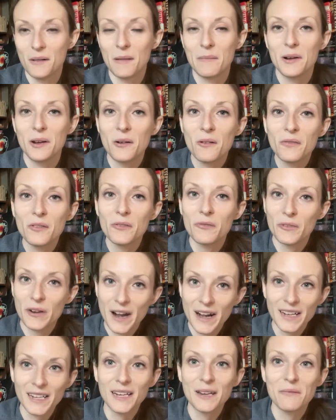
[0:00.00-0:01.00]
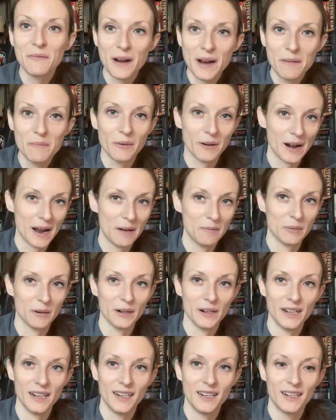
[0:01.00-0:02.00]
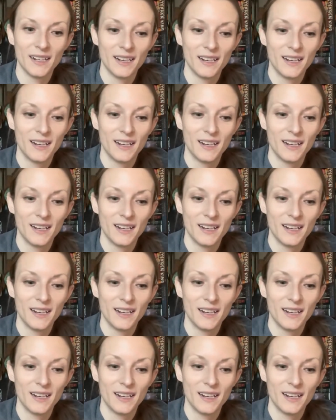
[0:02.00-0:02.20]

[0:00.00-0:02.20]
Let me know if you read any Ray Bradbury.